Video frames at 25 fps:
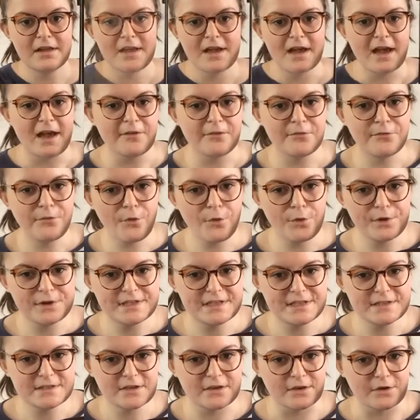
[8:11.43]
At
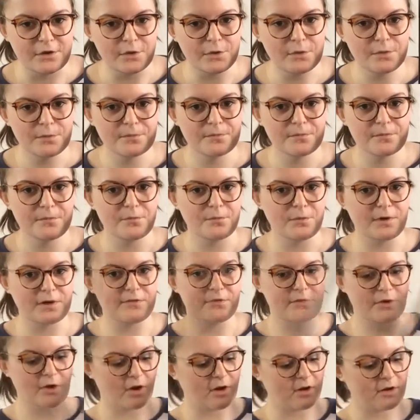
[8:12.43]
42,
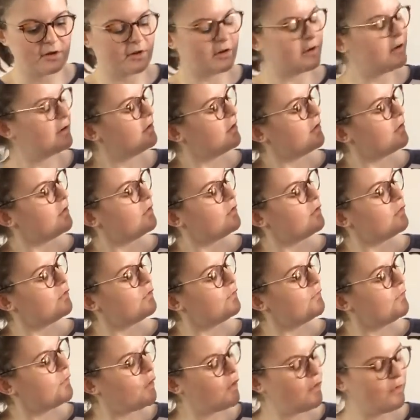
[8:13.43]
we've got
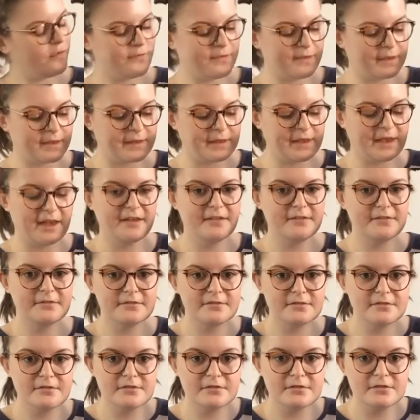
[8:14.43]
4 finger
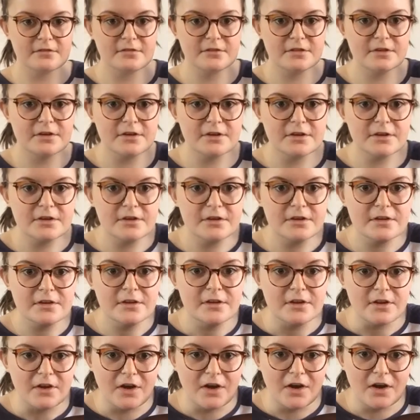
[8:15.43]

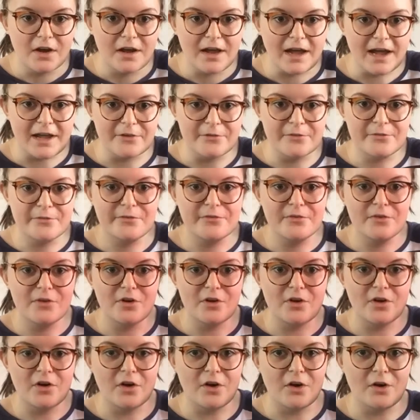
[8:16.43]
and
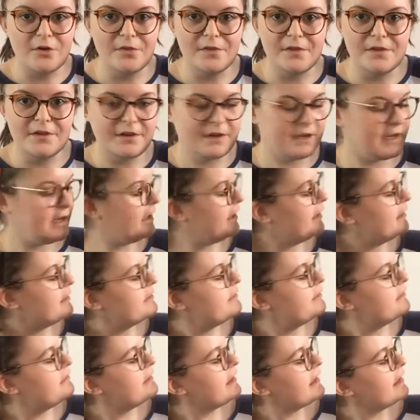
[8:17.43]
on the
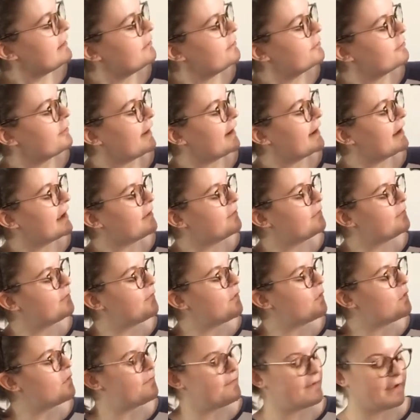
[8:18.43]
D string and
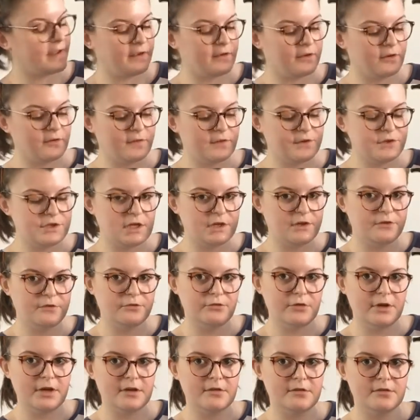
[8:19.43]
4 finger on the G
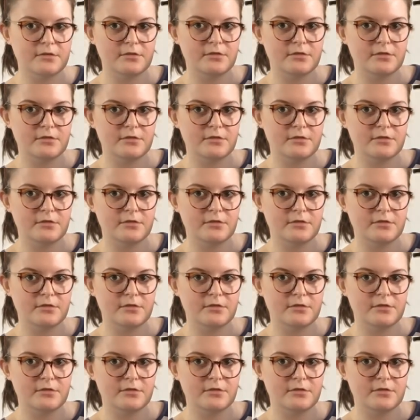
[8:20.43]
string.